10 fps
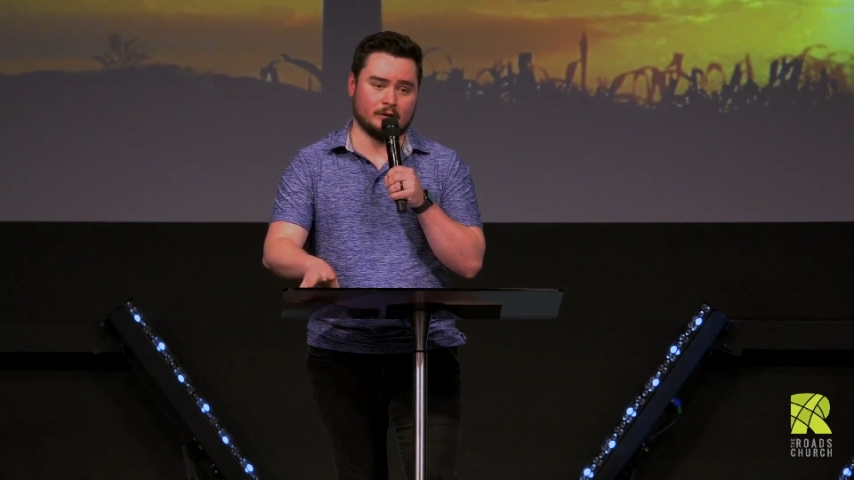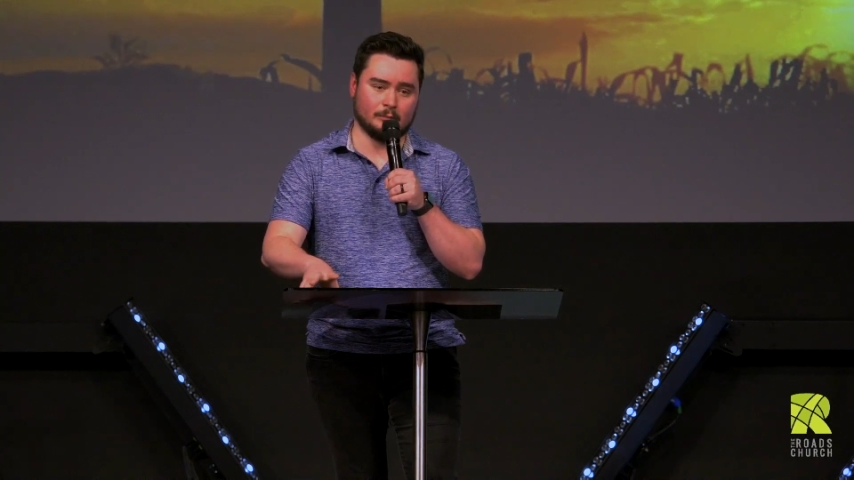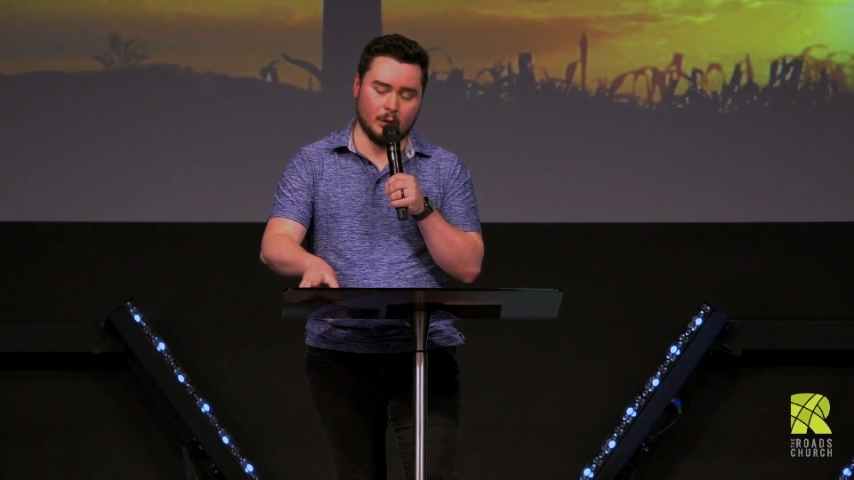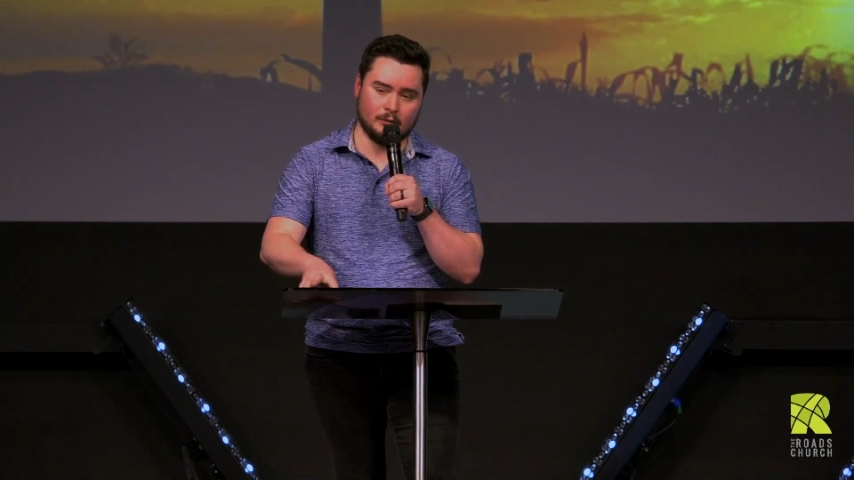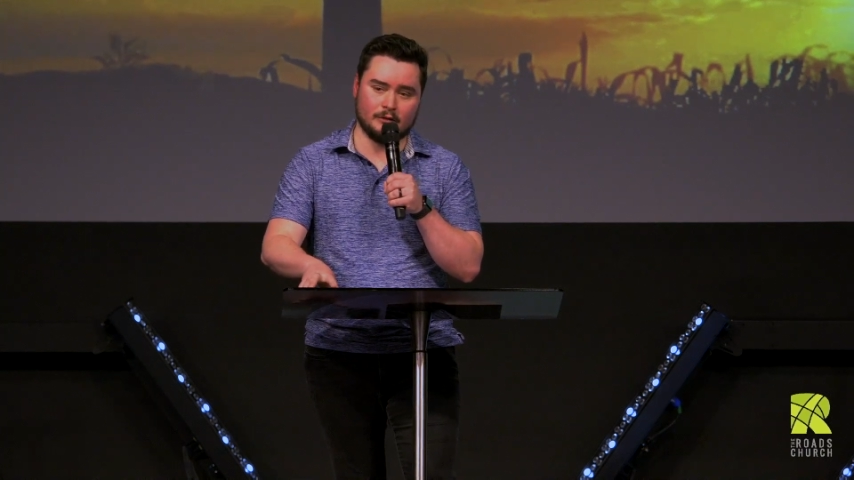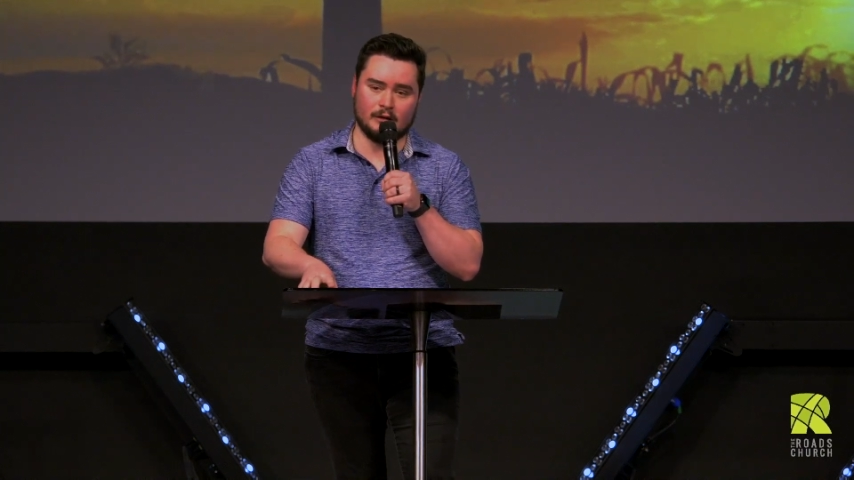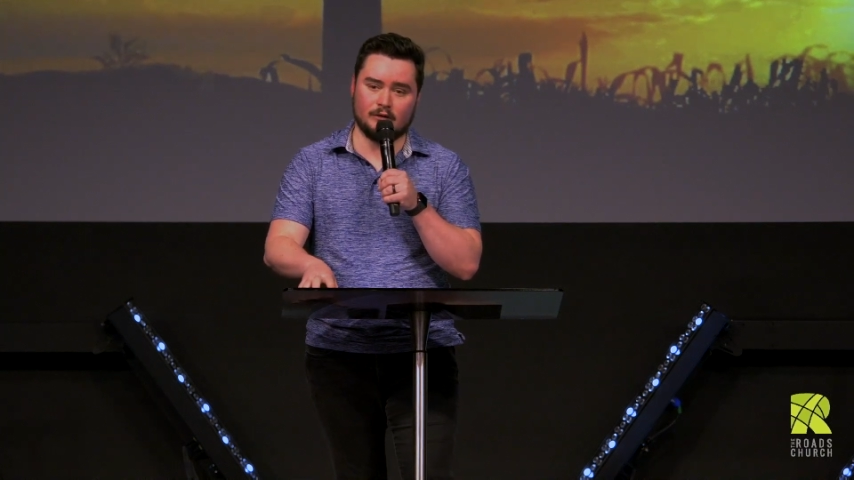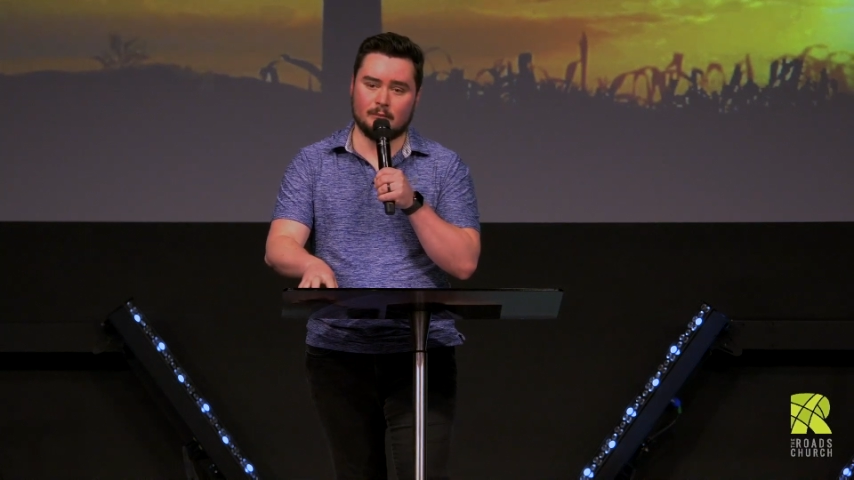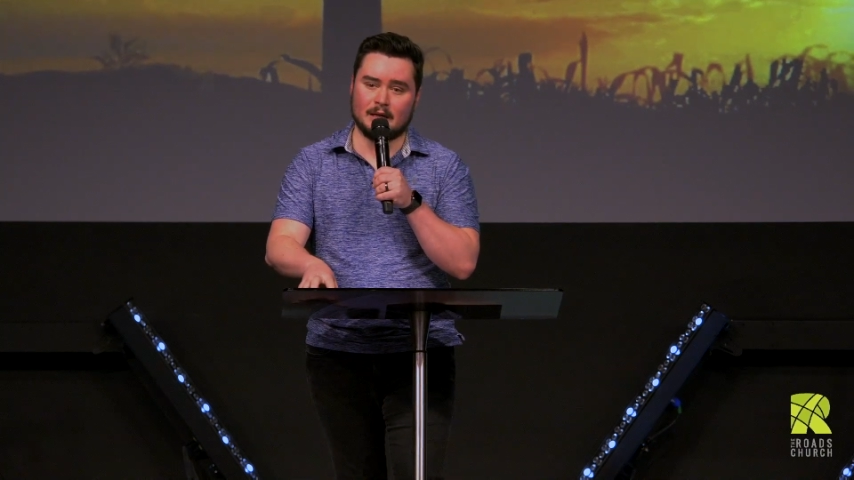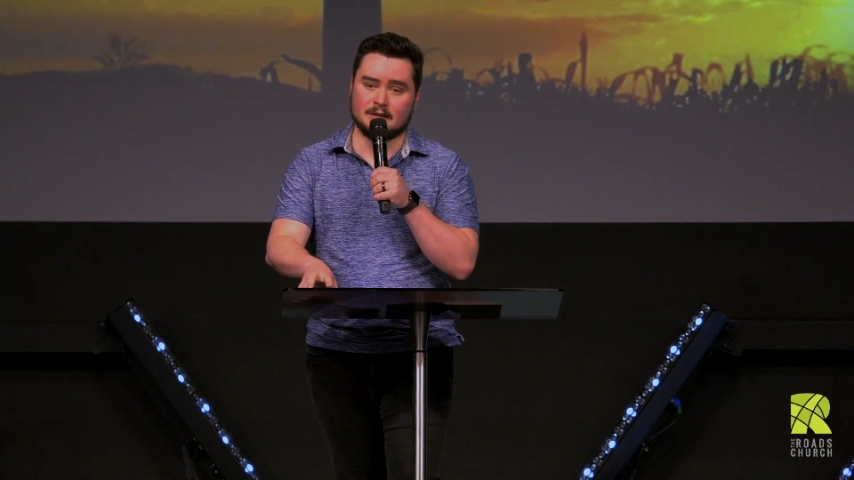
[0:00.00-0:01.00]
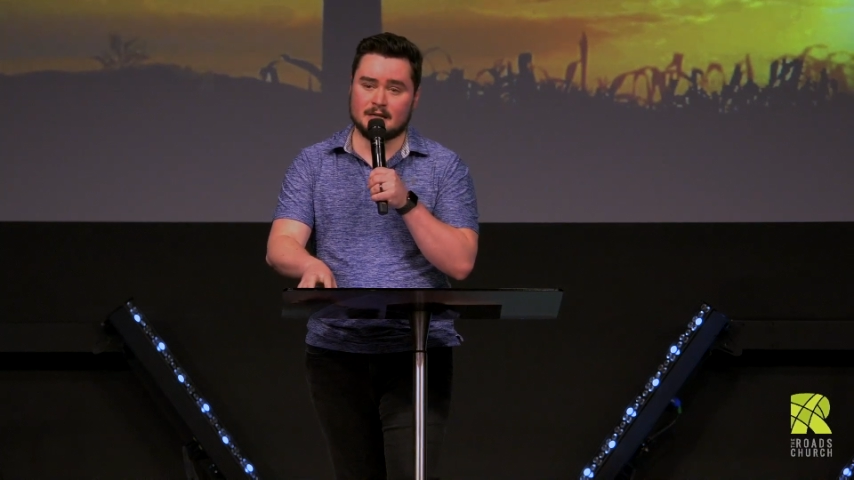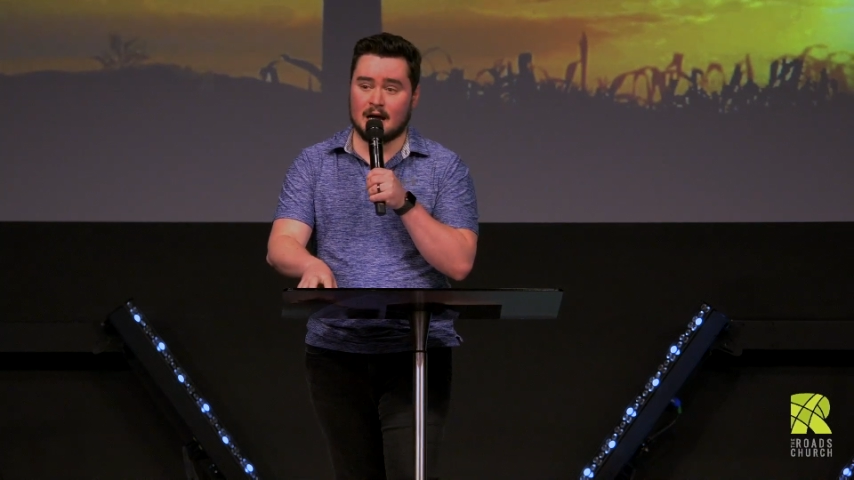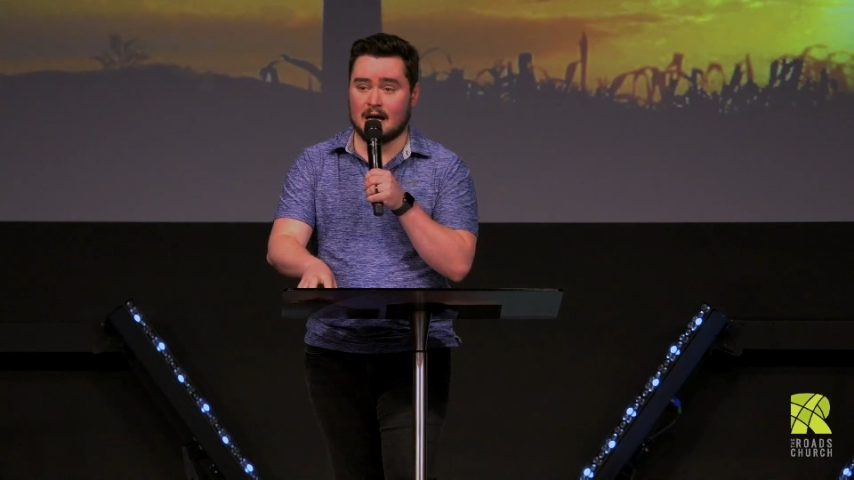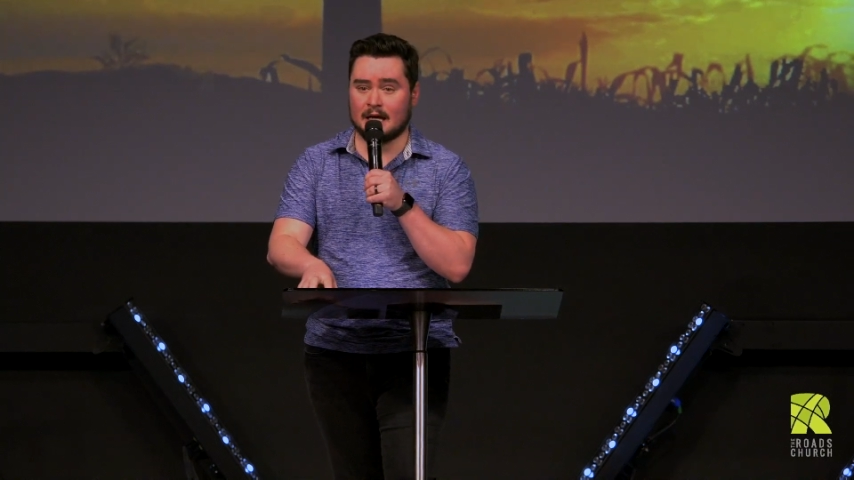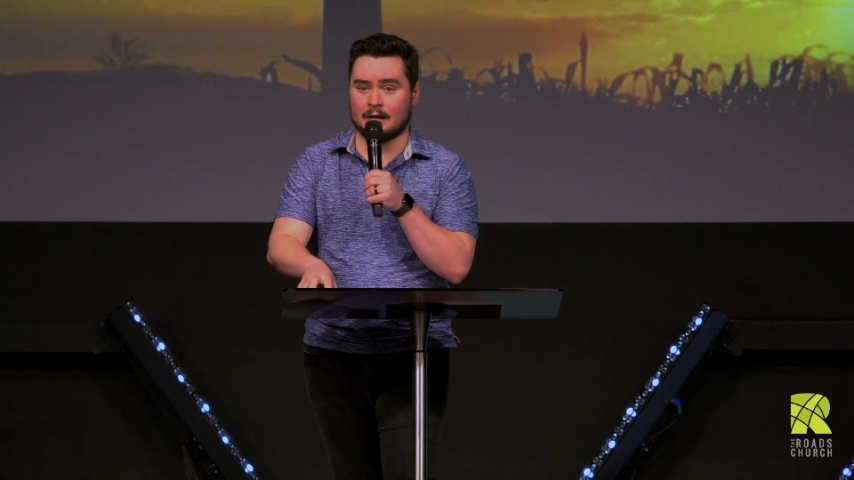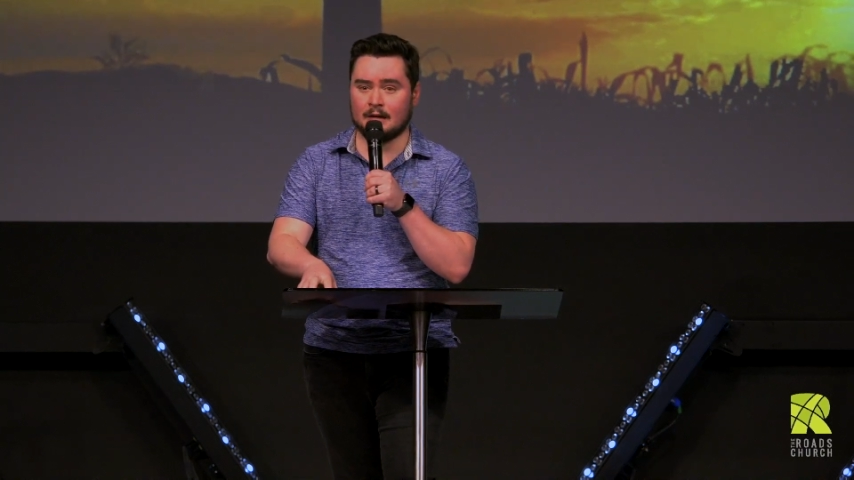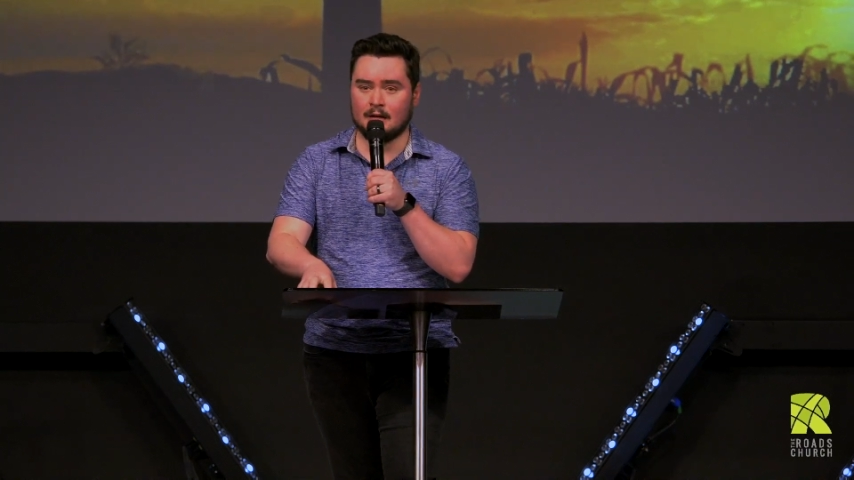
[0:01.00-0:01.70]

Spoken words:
both of these men died